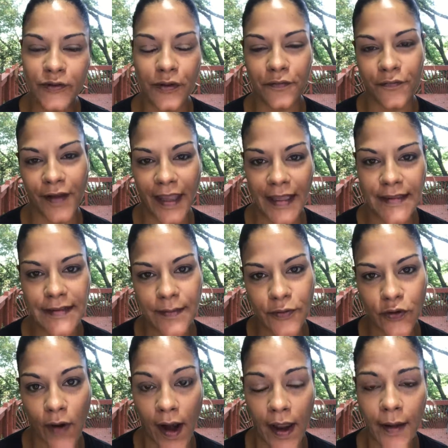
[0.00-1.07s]
Don't forget,
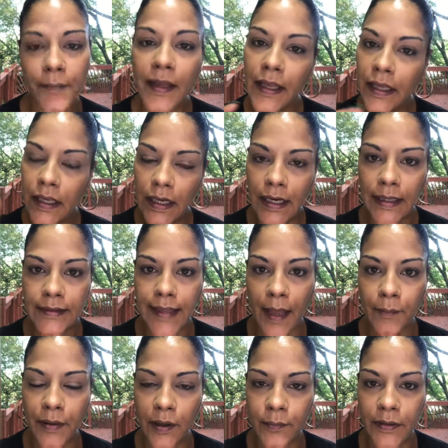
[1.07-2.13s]
subscribe, click
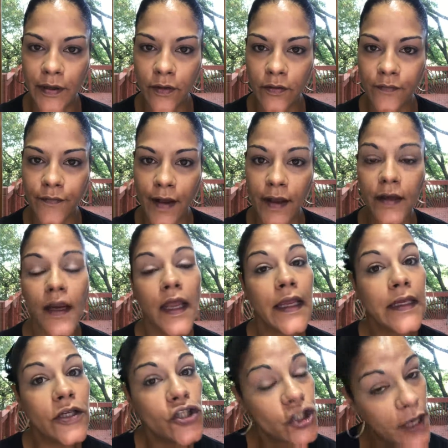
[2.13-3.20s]
that bell, be notified,
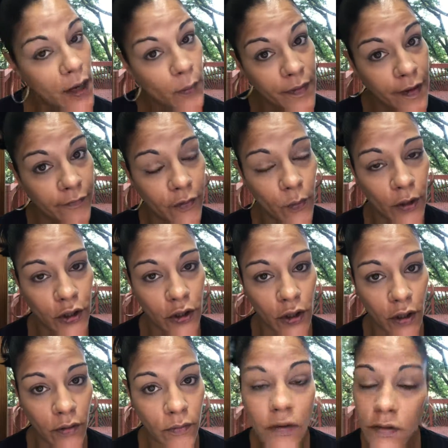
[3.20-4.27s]
share with everyone you
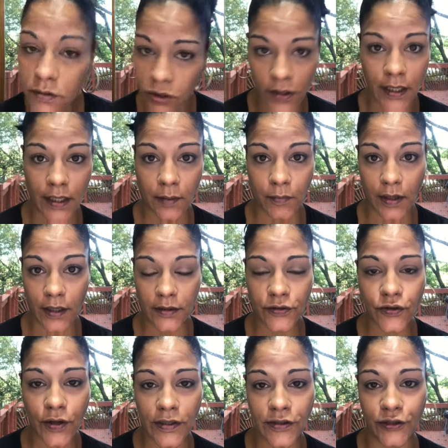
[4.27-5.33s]
know so they can be on this
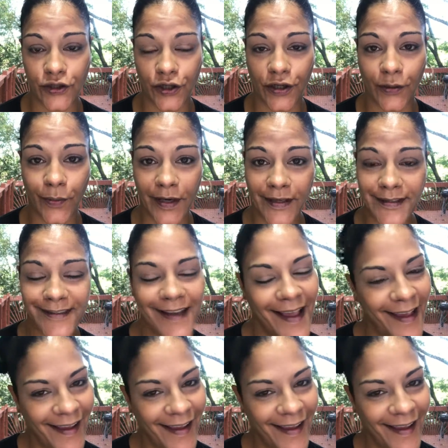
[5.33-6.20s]
crazy journey with us,